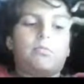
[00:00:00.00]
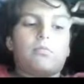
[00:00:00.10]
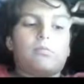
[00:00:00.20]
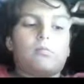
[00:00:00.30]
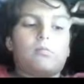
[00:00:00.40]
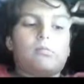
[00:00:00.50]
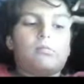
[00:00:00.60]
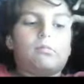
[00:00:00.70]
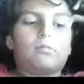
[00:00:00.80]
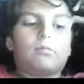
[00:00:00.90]

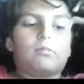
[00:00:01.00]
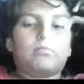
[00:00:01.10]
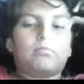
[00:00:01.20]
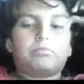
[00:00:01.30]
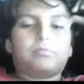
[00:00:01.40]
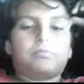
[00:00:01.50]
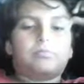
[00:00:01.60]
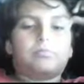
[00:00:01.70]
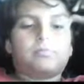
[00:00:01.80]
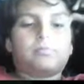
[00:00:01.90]

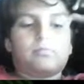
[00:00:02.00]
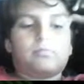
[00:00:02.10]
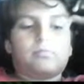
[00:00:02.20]
Nobody speaks.